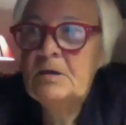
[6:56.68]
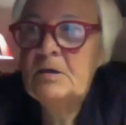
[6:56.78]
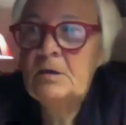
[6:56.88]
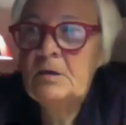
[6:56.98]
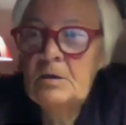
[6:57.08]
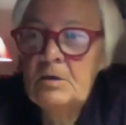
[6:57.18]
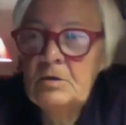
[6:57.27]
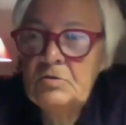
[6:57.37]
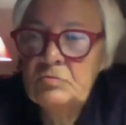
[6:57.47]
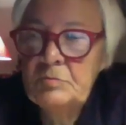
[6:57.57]

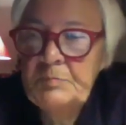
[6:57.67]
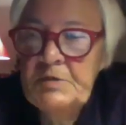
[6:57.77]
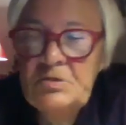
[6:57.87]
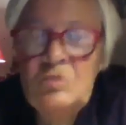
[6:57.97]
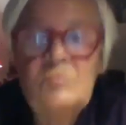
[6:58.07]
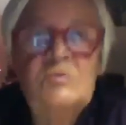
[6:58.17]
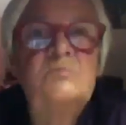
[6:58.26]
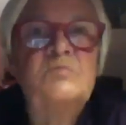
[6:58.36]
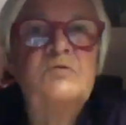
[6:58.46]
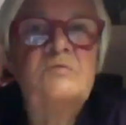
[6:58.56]
European Union
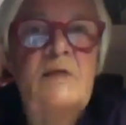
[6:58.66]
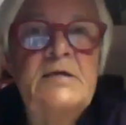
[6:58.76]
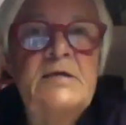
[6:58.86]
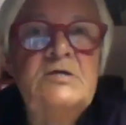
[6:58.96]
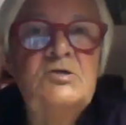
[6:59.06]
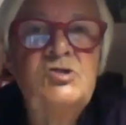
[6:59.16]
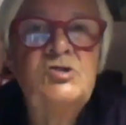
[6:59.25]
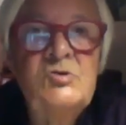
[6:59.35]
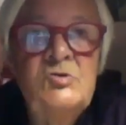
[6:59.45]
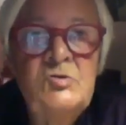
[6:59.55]
providing
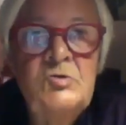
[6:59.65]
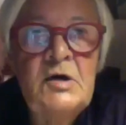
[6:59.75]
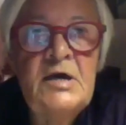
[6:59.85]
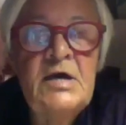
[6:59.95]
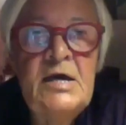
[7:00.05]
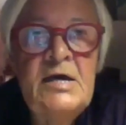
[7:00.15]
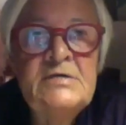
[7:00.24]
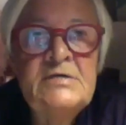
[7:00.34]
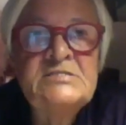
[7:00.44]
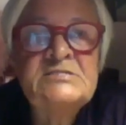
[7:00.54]
too
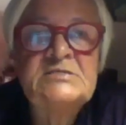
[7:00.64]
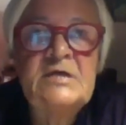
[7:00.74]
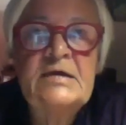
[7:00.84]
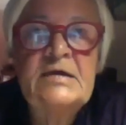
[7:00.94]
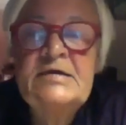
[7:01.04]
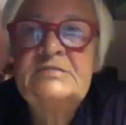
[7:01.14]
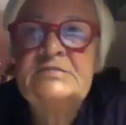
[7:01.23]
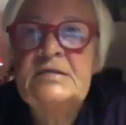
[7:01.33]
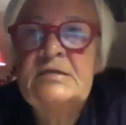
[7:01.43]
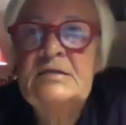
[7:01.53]
is, at least
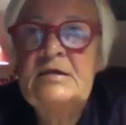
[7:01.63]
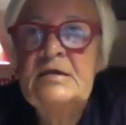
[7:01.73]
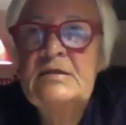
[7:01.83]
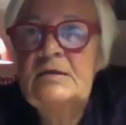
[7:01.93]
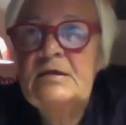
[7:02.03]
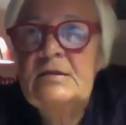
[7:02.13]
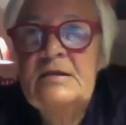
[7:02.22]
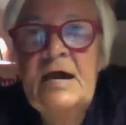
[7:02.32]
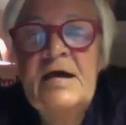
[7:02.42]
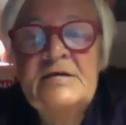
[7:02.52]
in the
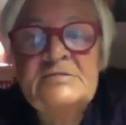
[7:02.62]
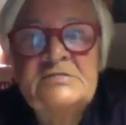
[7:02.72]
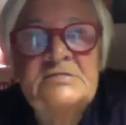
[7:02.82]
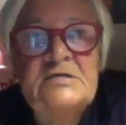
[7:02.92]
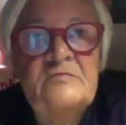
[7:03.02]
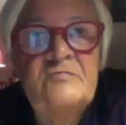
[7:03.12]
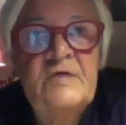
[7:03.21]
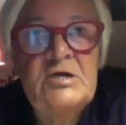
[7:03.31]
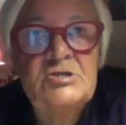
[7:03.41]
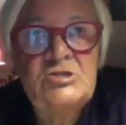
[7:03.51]
last
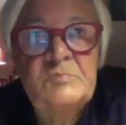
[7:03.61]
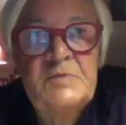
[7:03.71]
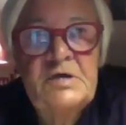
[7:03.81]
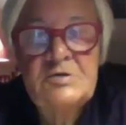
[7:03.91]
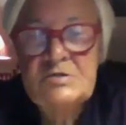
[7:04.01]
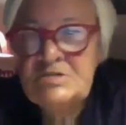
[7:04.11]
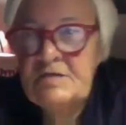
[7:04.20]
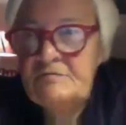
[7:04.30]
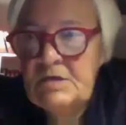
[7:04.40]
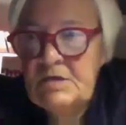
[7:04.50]
financial period,
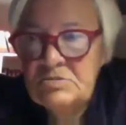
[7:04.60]
7 years